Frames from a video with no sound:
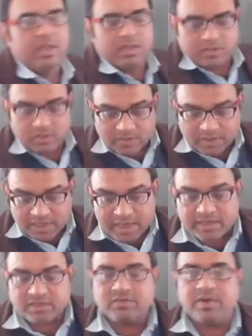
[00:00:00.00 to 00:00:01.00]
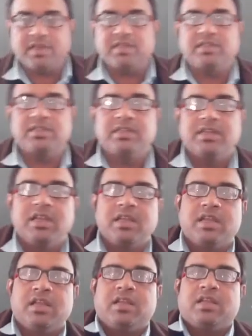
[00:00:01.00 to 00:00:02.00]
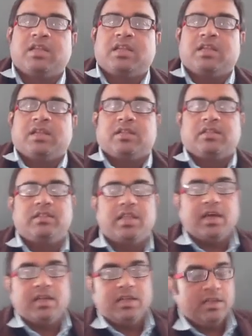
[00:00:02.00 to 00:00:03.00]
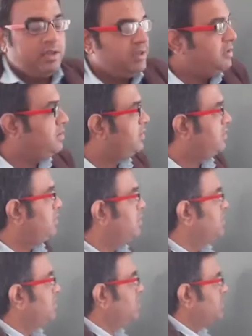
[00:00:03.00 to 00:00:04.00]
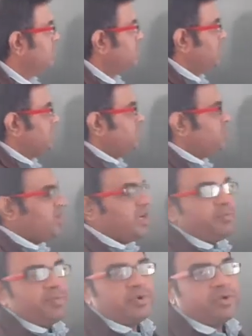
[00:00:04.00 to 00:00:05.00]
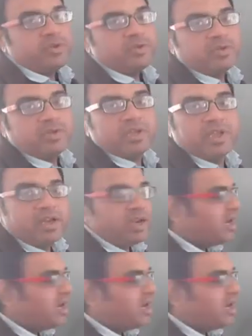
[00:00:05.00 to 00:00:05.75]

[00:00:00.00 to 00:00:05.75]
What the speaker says: So dear students, the strain produced in